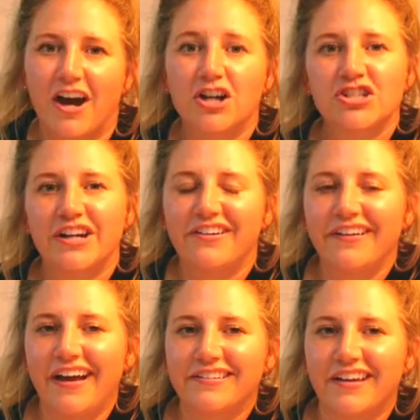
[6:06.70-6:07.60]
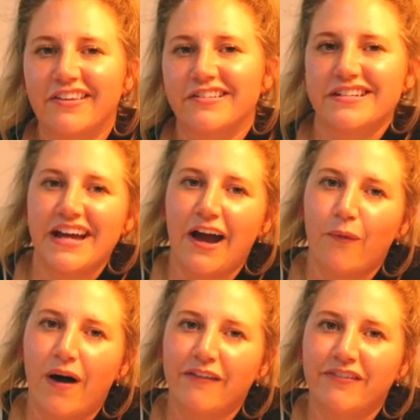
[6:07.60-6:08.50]
Our channel has other
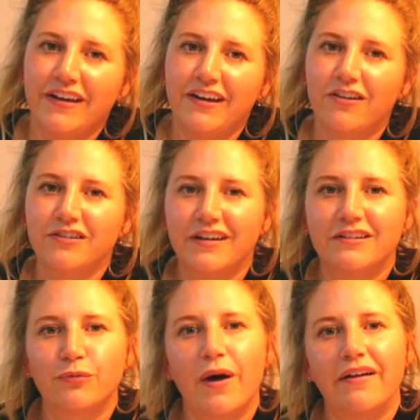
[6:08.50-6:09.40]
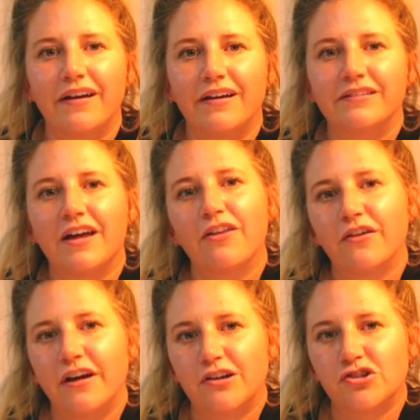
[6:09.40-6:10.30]
DIY videos as well as
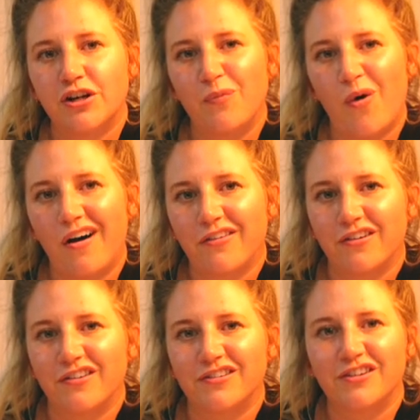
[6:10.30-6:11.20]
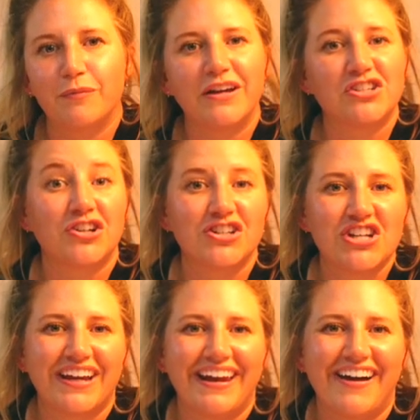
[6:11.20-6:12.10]
other Airstream walkthroughs, so make sure to
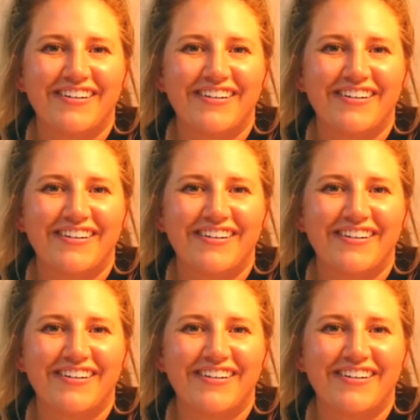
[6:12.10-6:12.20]
check it